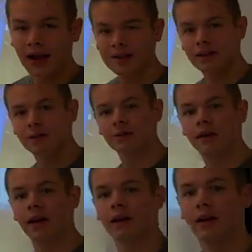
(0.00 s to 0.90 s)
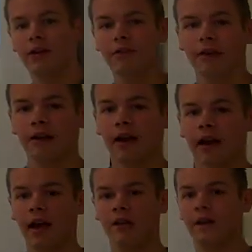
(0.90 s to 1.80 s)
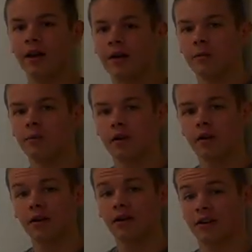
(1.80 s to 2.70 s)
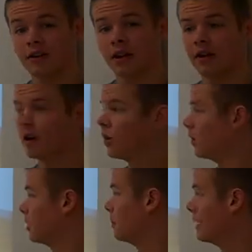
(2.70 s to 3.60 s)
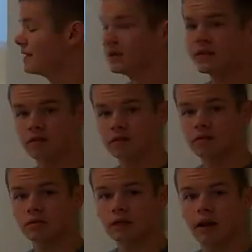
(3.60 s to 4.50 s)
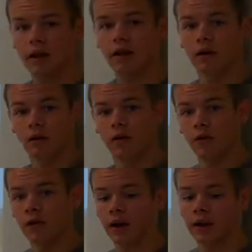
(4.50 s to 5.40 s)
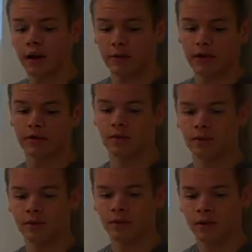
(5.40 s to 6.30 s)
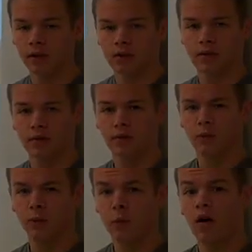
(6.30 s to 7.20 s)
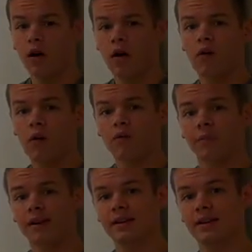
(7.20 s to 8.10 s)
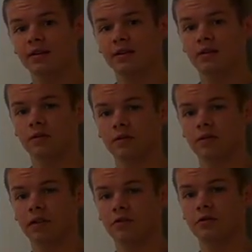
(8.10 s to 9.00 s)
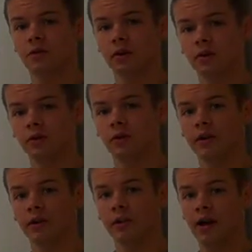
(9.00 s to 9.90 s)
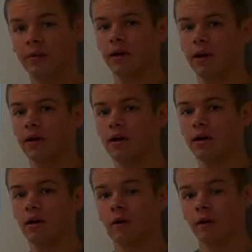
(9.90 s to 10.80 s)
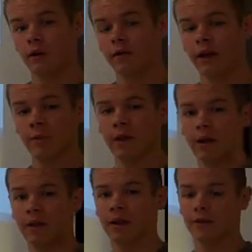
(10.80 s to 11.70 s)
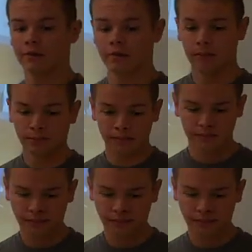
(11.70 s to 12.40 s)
As an Eagle Scout, I feel that I have a pretty good understanding on the basic essentials to take on an overnight camping trip. So, what are those basic essentials that you should include in your backpack on an overnight backpacking trip?